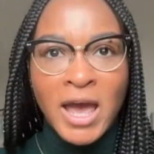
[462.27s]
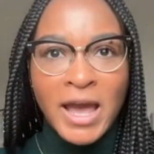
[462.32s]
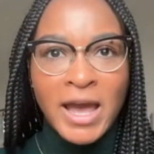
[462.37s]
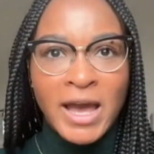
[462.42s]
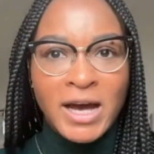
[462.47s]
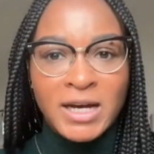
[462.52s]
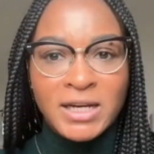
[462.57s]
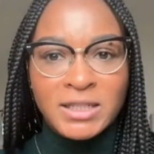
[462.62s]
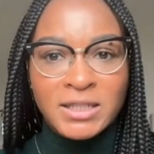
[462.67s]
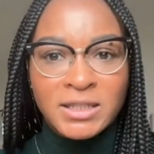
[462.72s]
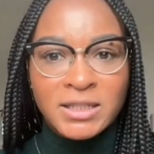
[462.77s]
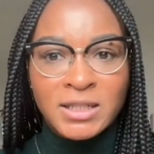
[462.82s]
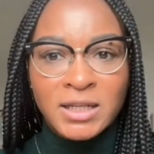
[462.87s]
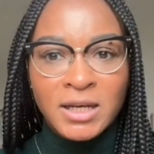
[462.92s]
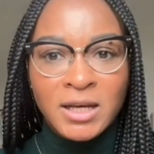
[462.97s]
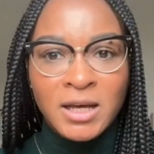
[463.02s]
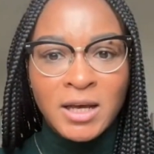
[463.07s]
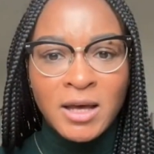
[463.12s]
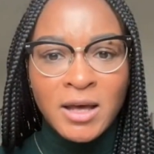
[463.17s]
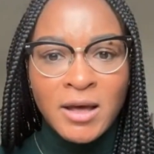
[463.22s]
And
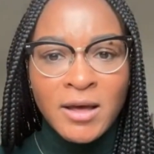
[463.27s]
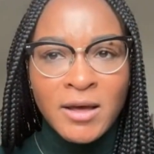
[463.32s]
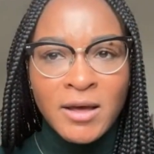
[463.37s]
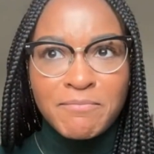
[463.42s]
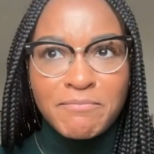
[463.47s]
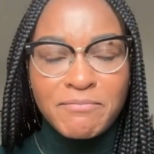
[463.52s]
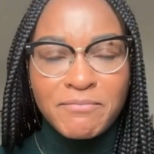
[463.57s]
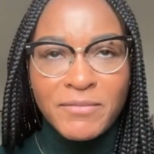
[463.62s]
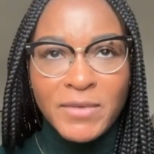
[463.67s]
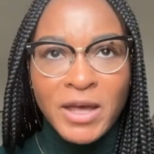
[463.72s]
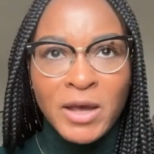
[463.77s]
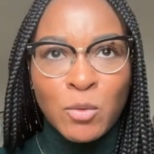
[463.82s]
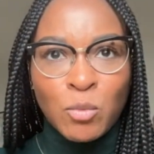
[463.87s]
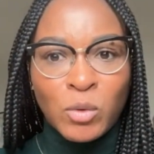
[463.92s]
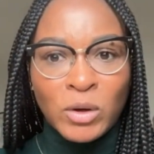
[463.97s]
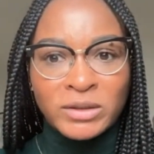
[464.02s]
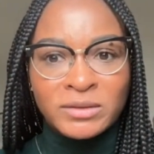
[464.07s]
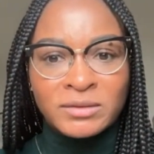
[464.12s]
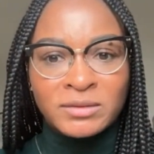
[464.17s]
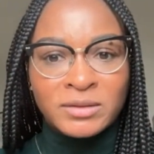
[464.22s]
it
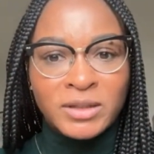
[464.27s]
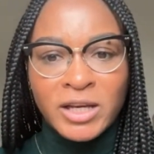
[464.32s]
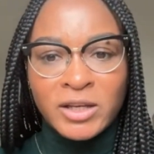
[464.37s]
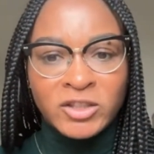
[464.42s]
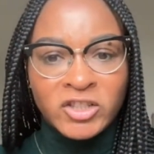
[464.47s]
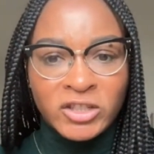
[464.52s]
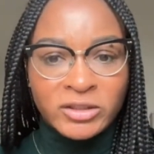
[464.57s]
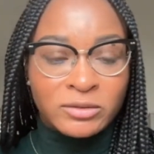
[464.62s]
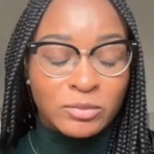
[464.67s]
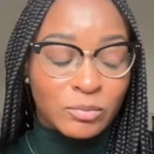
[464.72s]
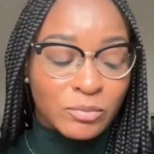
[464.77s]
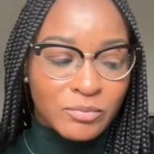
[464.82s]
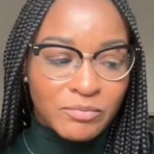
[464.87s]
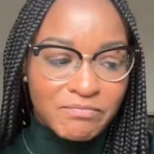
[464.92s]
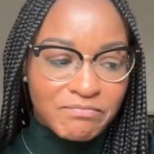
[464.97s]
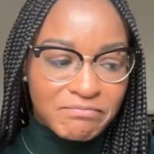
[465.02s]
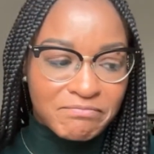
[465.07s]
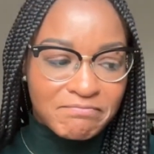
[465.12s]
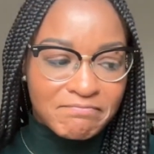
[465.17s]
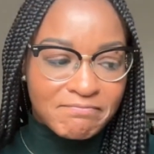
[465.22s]

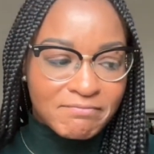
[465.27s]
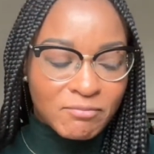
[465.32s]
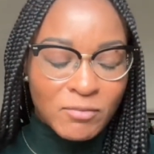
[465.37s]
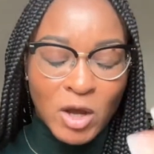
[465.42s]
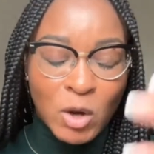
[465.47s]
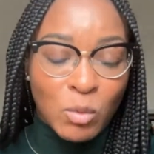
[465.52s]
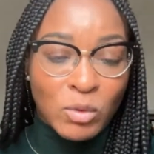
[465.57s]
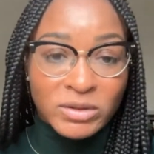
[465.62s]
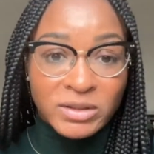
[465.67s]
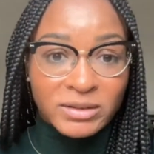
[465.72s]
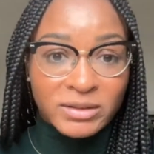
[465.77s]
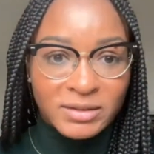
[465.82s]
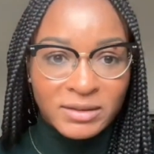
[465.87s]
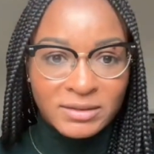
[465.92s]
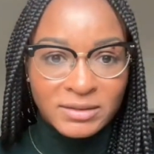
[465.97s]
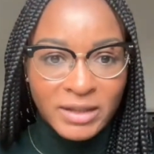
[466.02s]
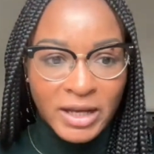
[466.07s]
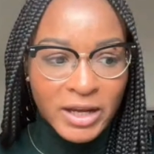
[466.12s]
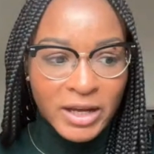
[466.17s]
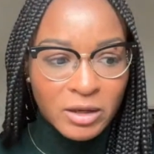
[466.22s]
wasn't
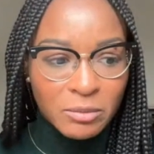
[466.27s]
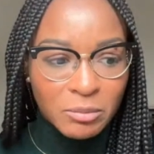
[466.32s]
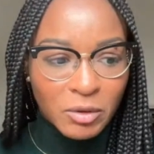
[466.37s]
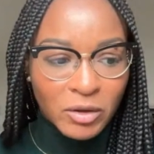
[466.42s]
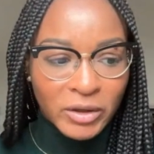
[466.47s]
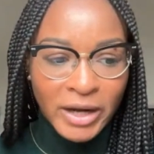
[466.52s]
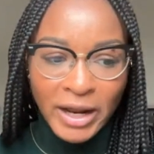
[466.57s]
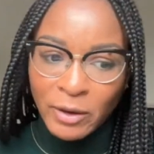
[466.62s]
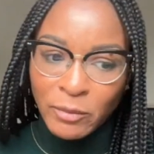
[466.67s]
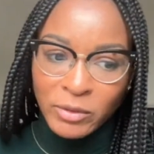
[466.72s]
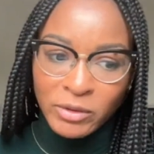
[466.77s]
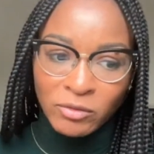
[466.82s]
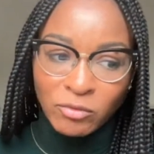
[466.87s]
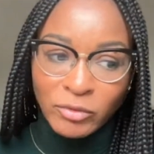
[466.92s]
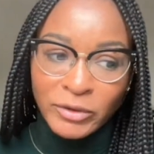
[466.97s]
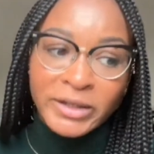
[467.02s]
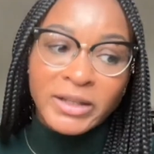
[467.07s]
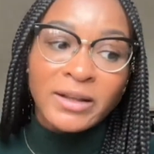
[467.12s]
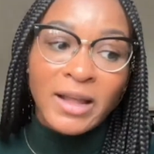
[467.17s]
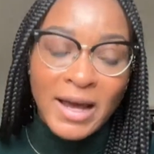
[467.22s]
sustainable. And I was
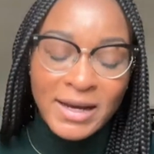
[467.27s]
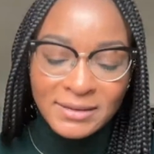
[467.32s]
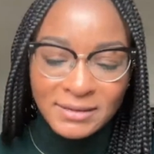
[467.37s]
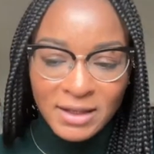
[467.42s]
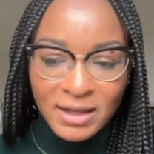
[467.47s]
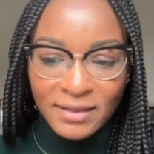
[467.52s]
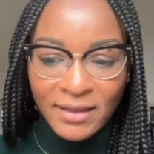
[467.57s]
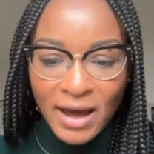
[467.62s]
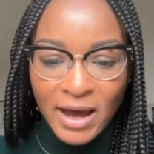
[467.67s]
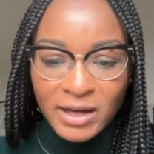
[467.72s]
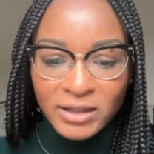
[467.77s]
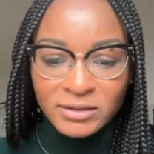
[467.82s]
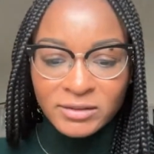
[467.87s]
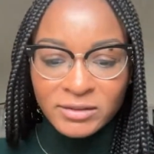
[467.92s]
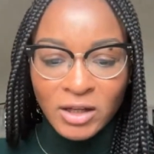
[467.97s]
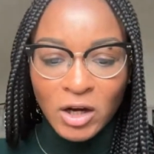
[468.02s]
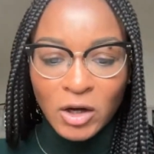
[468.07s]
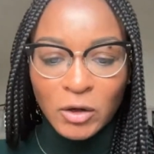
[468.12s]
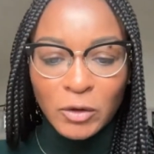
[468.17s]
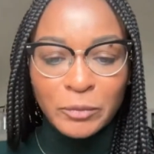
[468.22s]
realizing that.
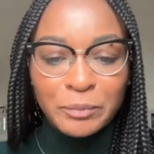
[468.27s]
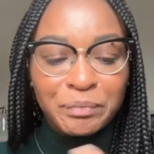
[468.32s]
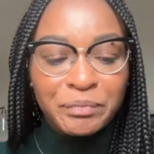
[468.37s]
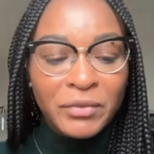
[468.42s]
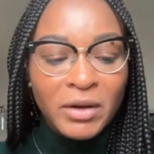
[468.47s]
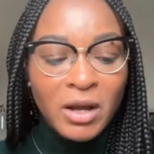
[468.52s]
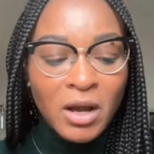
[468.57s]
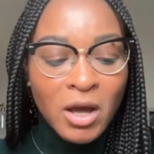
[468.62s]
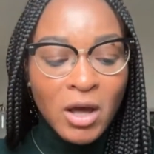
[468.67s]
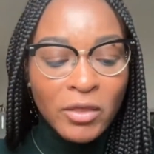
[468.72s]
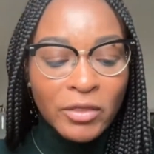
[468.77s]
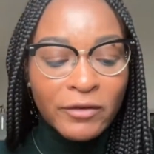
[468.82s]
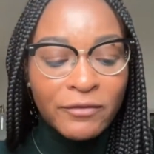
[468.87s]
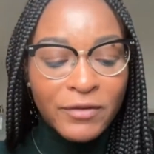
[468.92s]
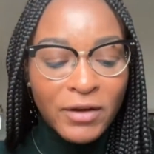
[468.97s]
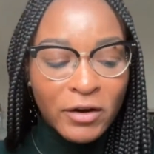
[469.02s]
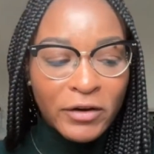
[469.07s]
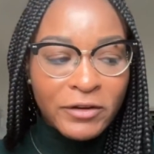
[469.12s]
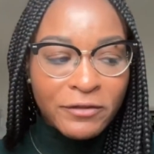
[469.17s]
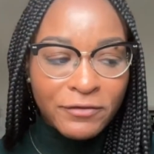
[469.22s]
So the
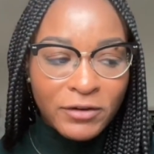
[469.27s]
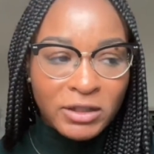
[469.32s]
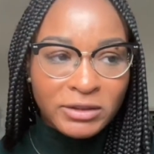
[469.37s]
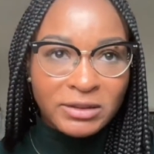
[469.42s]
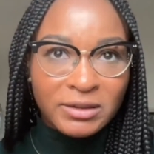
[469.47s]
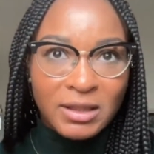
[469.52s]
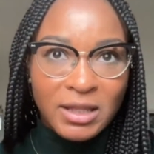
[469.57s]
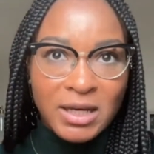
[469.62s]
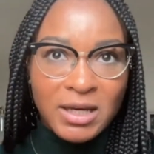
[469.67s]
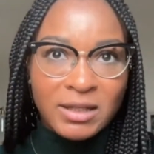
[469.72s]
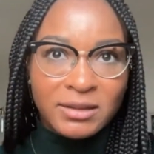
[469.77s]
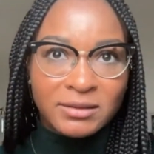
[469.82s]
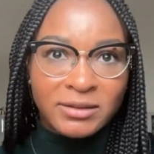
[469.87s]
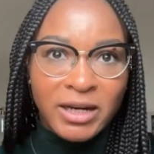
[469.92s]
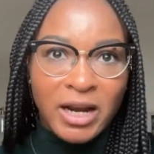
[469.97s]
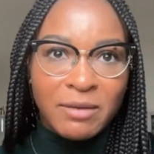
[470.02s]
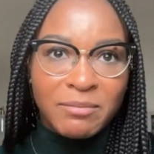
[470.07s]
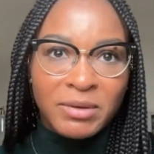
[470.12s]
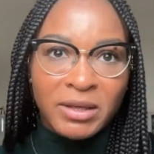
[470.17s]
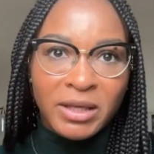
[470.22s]
very first things
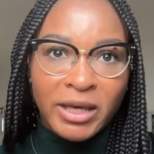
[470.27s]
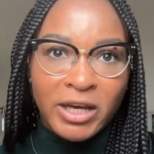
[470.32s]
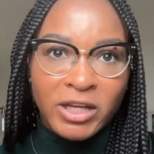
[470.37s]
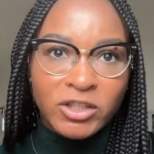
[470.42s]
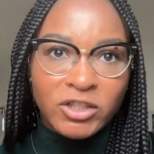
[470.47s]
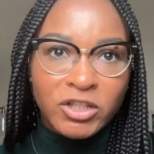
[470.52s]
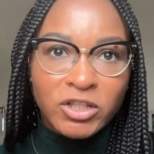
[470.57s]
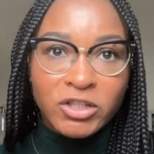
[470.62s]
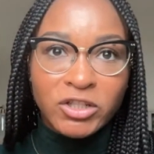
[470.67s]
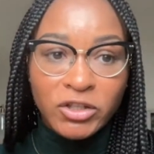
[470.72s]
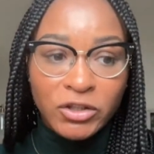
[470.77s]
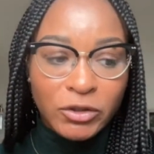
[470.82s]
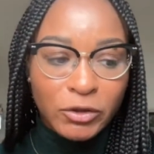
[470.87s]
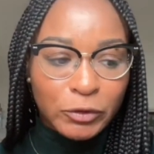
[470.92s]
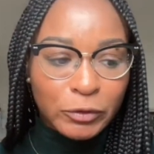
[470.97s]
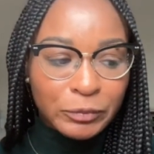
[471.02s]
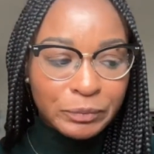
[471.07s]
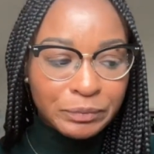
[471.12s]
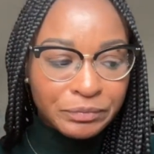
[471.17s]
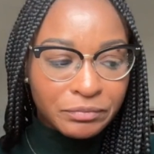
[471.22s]
that I began to
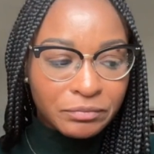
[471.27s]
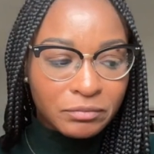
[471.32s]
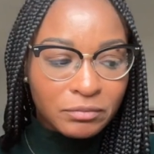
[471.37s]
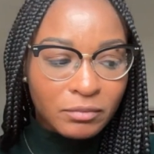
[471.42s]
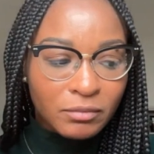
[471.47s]
do,